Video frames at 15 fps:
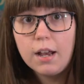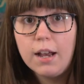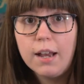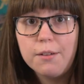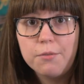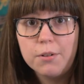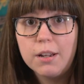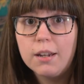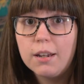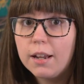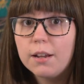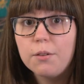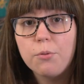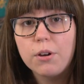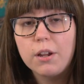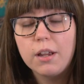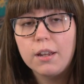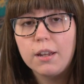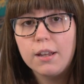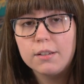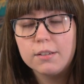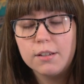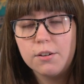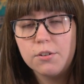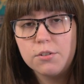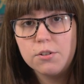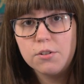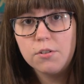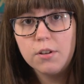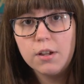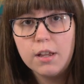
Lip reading: I really like working class literature,